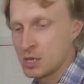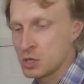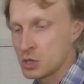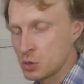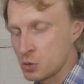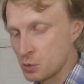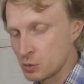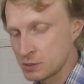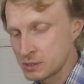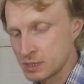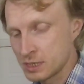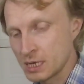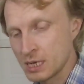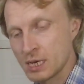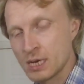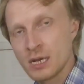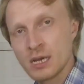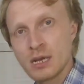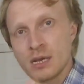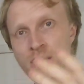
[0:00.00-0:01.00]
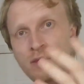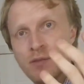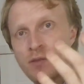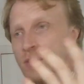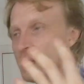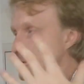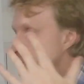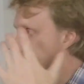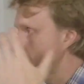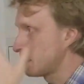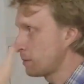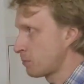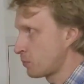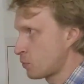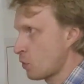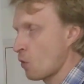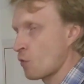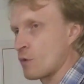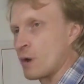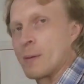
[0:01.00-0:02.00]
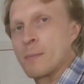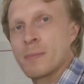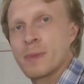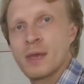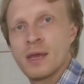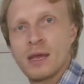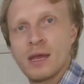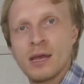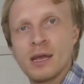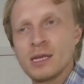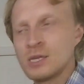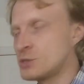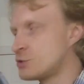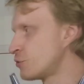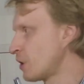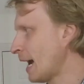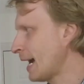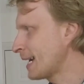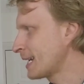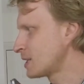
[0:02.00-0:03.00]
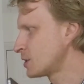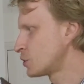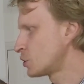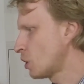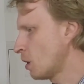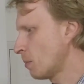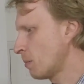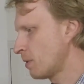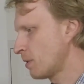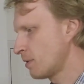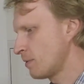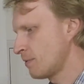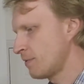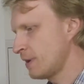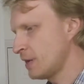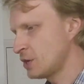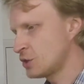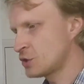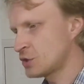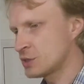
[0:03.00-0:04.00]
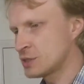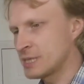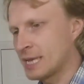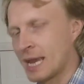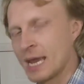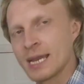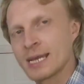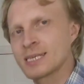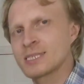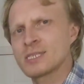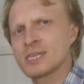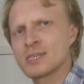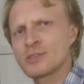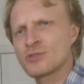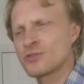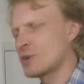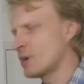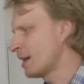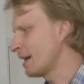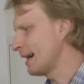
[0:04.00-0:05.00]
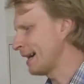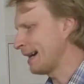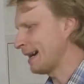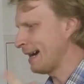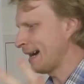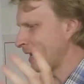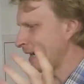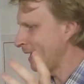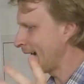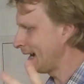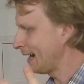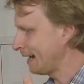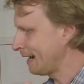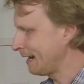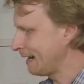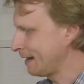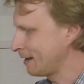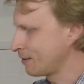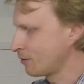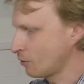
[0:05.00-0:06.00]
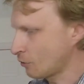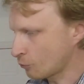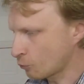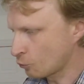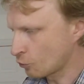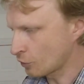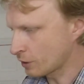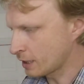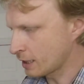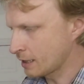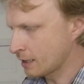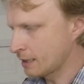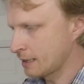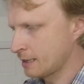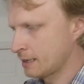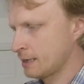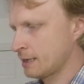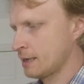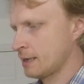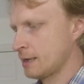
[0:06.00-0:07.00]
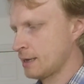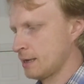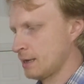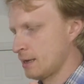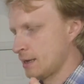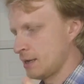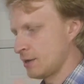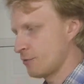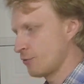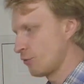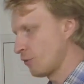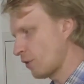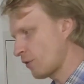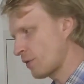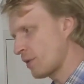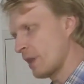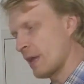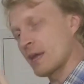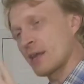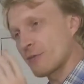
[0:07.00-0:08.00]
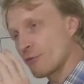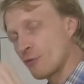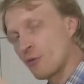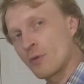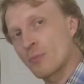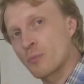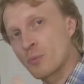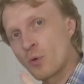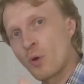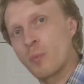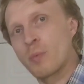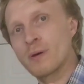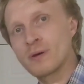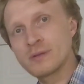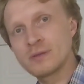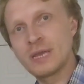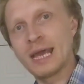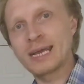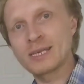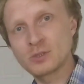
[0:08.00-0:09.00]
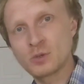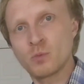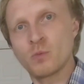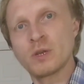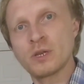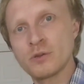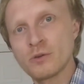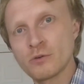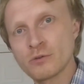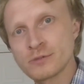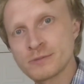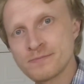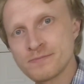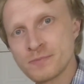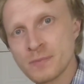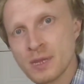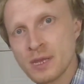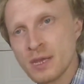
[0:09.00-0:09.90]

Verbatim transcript: using this program. Drag and drop features and etc. are not working. It's not like it's not proper DeX on Windows.